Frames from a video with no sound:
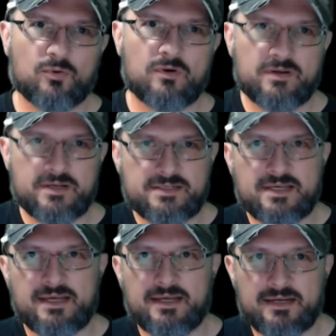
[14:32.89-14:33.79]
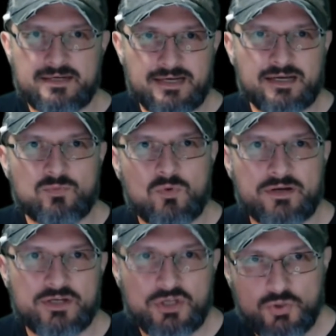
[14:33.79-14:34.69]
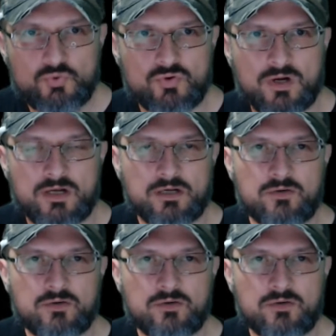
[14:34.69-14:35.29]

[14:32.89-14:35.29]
is a .1Q trunk,